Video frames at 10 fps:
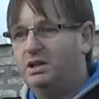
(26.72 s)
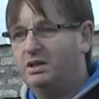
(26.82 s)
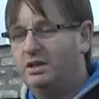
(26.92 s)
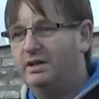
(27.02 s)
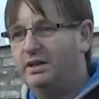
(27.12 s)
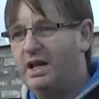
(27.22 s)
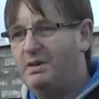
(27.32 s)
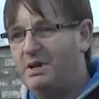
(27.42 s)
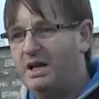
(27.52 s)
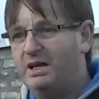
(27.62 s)
in County
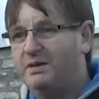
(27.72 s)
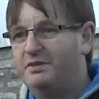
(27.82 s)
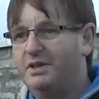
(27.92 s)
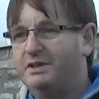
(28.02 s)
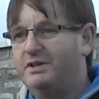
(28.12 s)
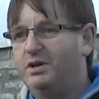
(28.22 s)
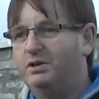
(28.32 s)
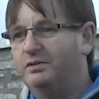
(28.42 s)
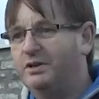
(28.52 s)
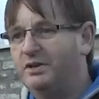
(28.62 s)
Armagh, if not in the
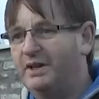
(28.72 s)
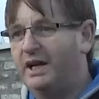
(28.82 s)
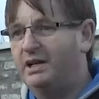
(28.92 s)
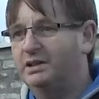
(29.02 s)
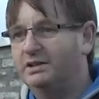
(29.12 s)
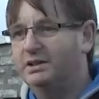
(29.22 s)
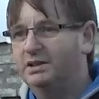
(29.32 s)
whole of Northern Ireland.